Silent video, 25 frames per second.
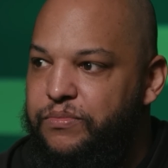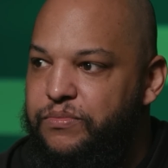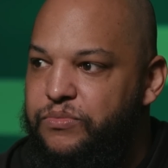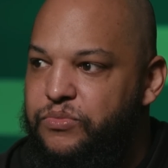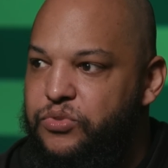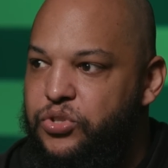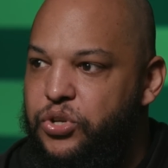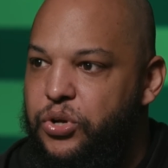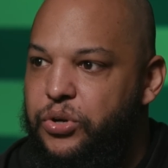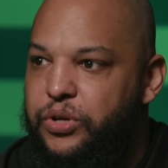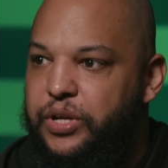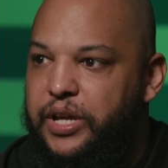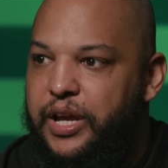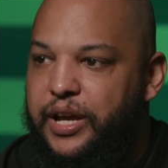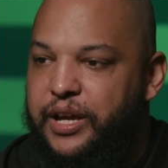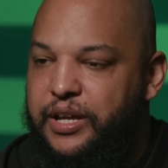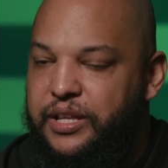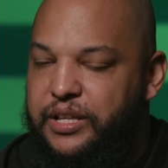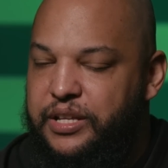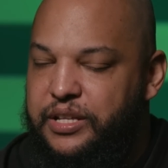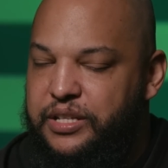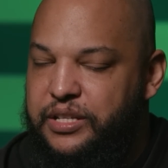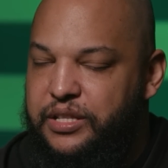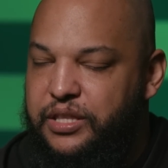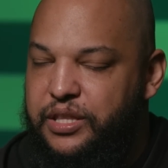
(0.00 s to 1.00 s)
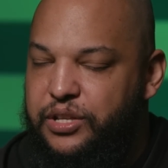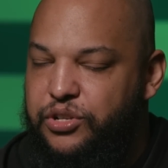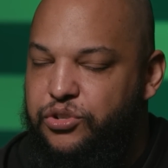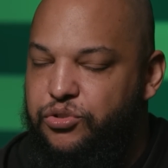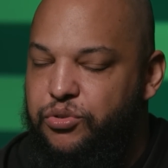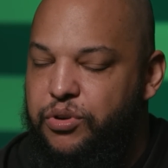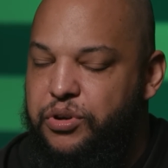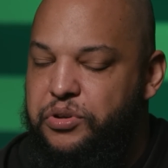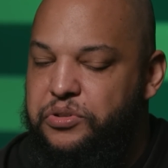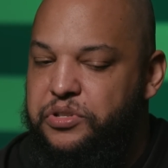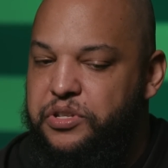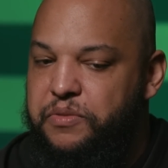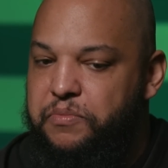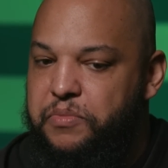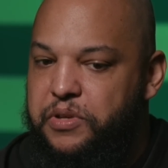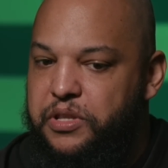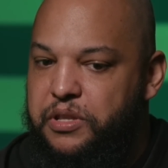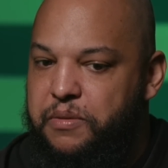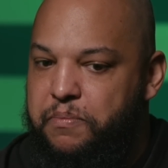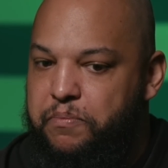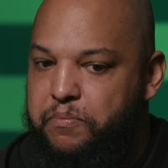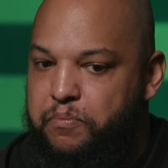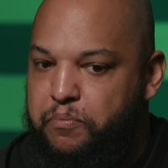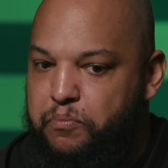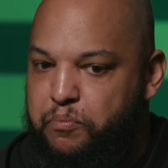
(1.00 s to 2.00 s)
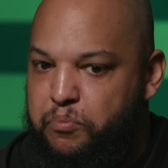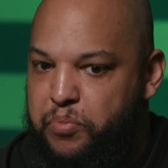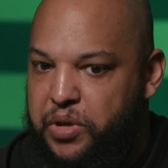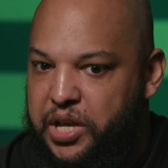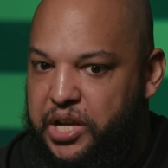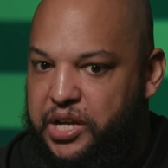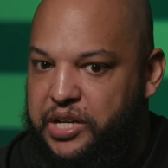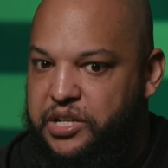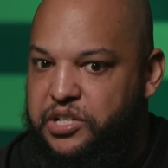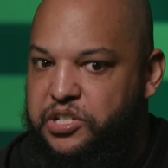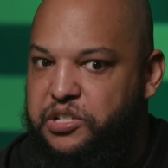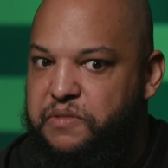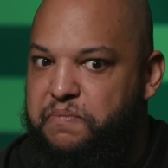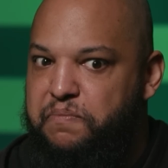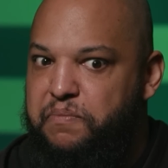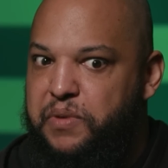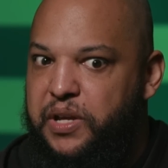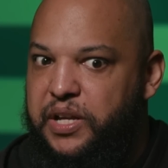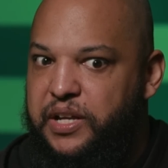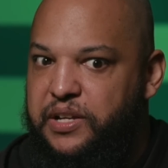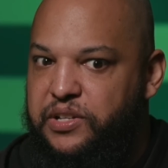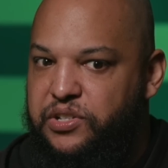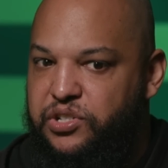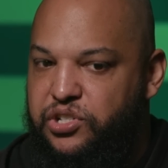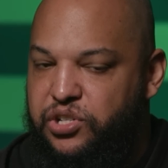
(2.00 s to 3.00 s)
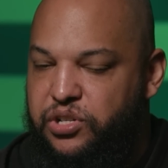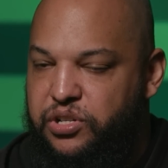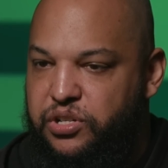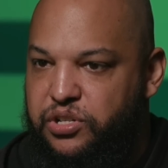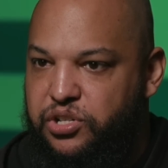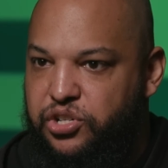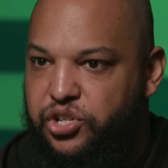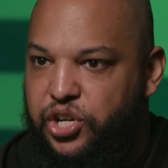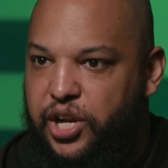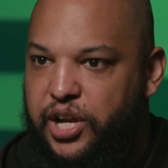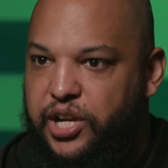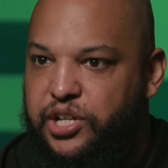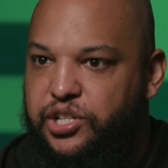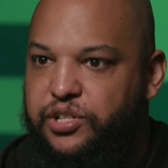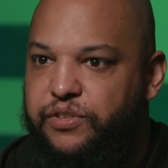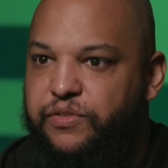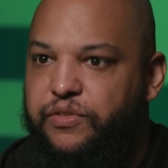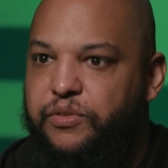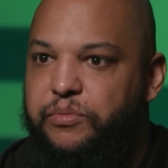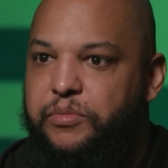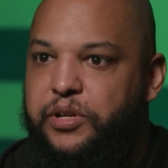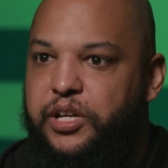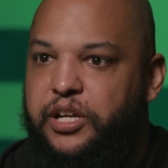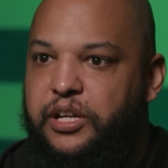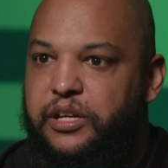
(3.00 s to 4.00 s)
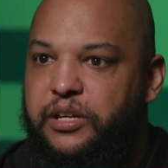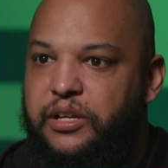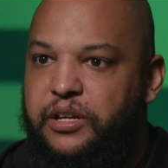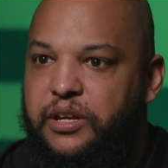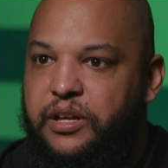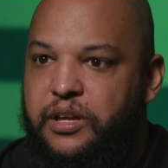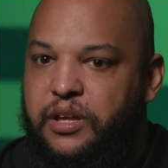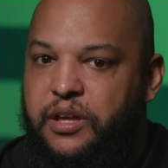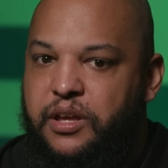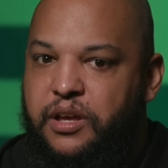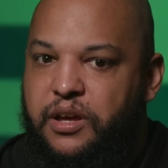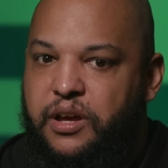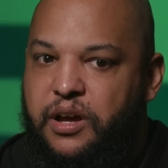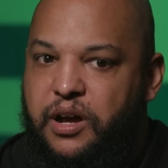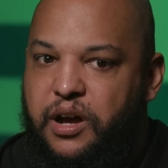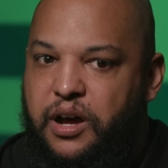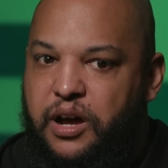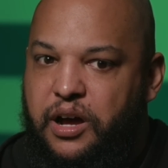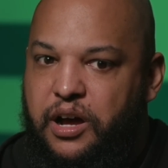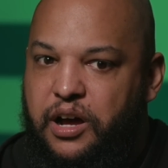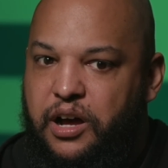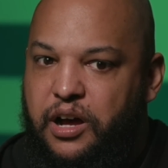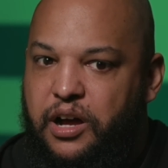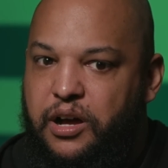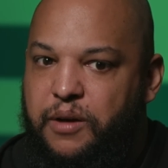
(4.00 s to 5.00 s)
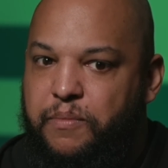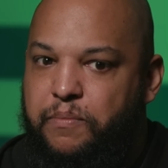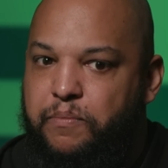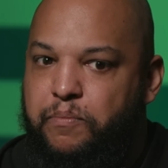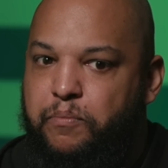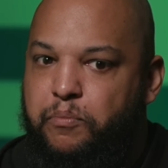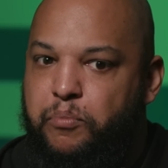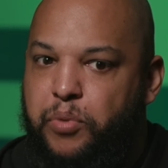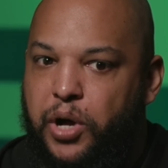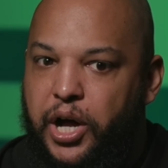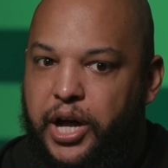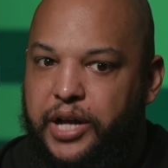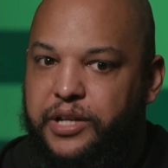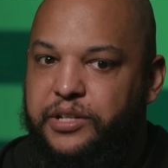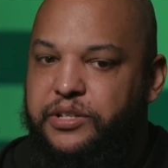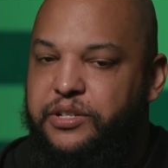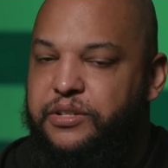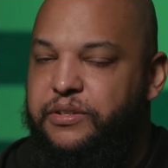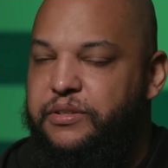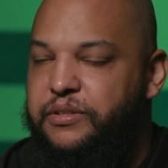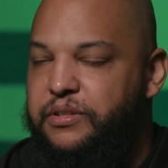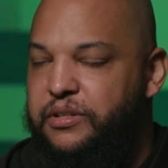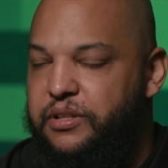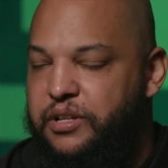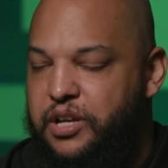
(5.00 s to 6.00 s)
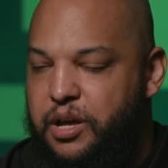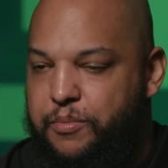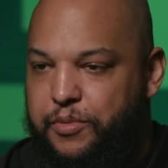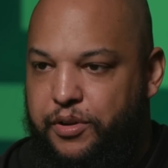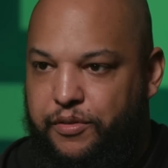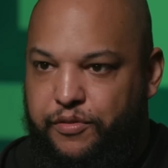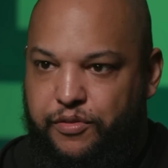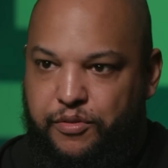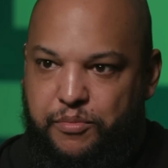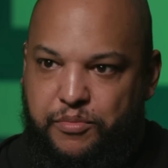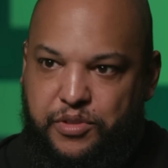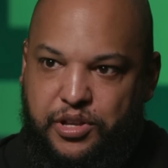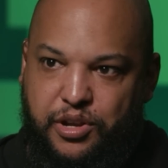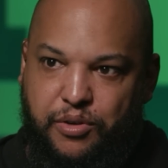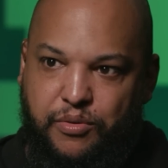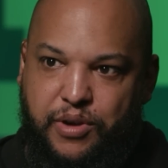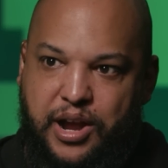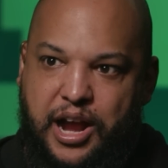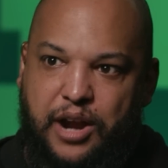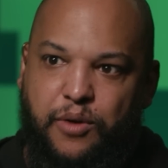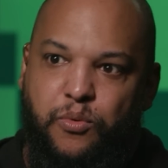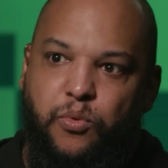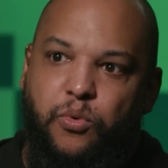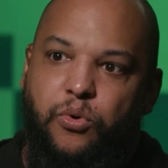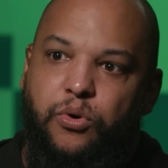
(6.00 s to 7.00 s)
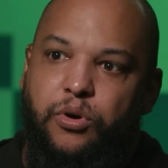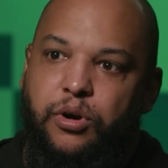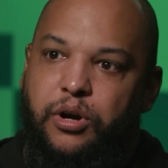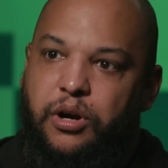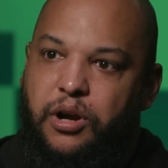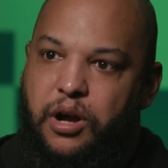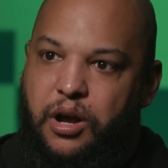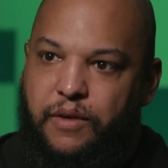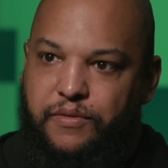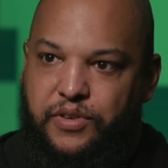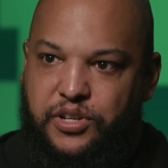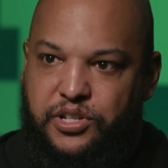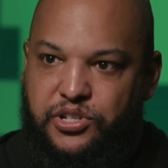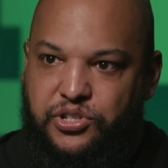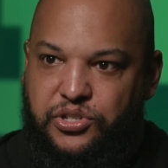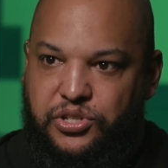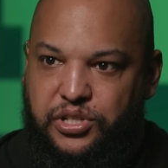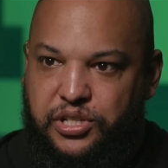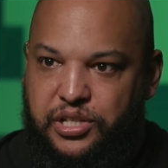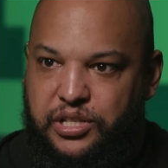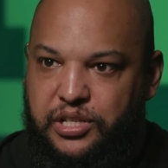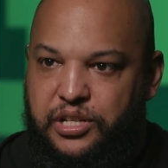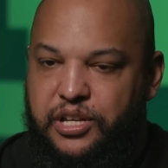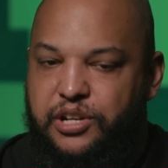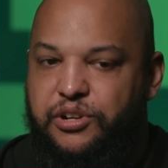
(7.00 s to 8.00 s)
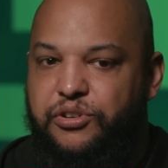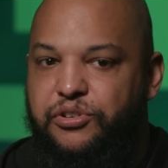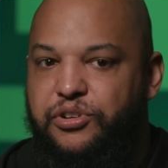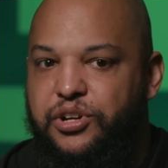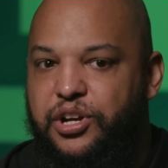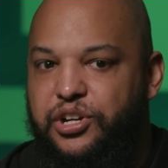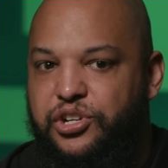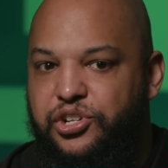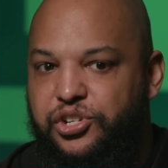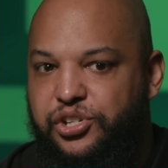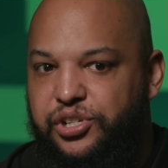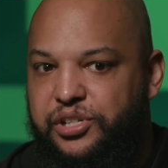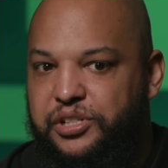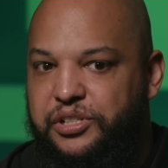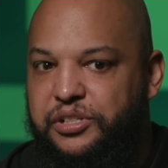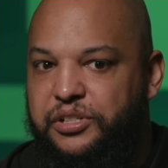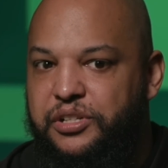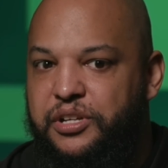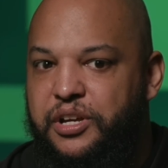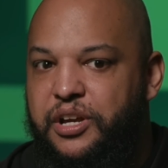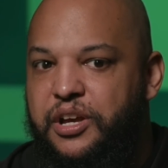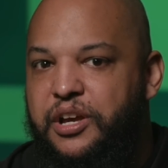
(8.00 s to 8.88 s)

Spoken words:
So yeah, the drones have been the biggest change for me. But coming from the Iraq War, obviously the introduction